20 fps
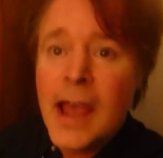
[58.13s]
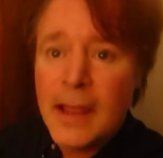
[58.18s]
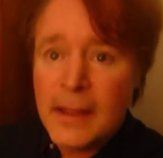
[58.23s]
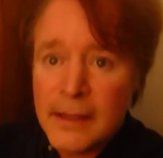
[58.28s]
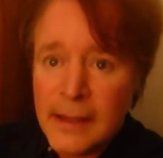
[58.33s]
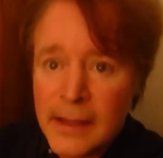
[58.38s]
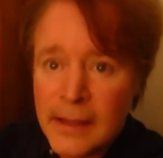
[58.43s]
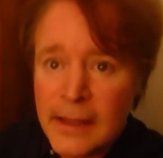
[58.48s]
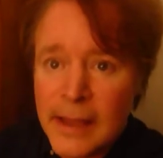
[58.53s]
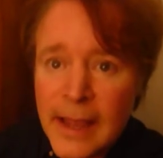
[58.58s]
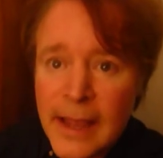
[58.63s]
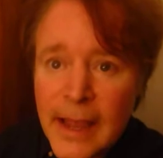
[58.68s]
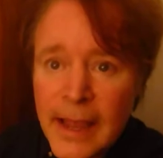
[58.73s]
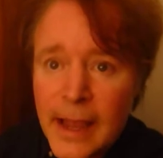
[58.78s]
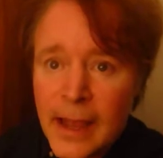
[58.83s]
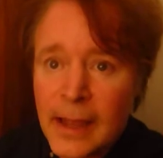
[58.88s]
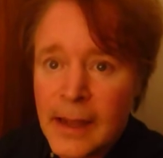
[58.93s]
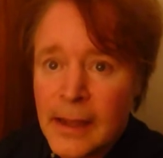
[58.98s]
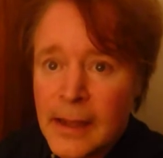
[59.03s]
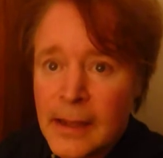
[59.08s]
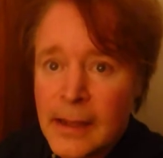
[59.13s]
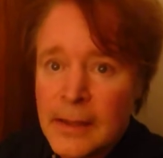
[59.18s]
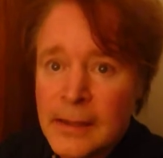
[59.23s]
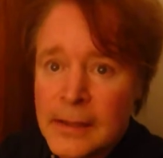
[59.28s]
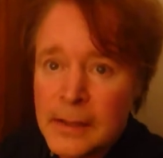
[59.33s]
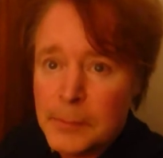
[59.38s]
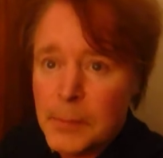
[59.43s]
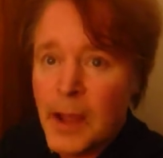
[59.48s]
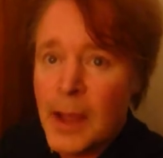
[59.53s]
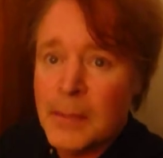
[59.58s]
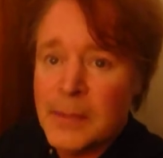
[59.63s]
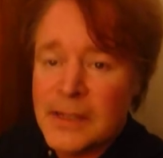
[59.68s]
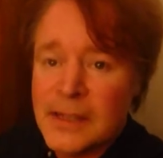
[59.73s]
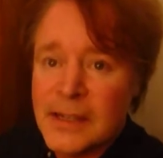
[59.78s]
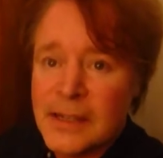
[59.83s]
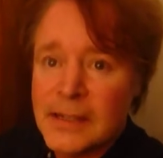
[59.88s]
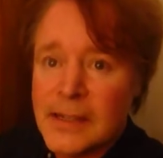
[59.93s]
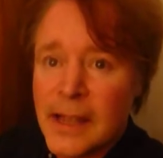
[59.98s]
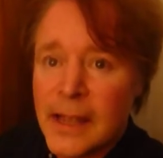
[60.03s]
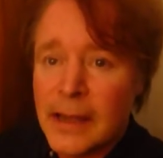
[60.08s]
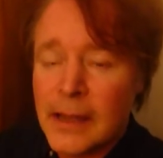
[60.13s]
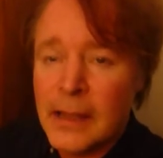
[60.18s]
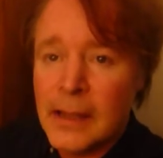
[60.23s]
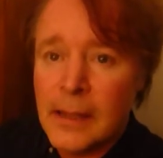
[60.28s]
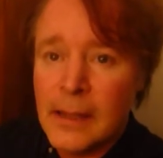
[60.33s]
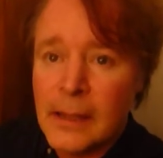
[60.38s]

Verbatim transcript: Then, the, uh, then Muhammad says that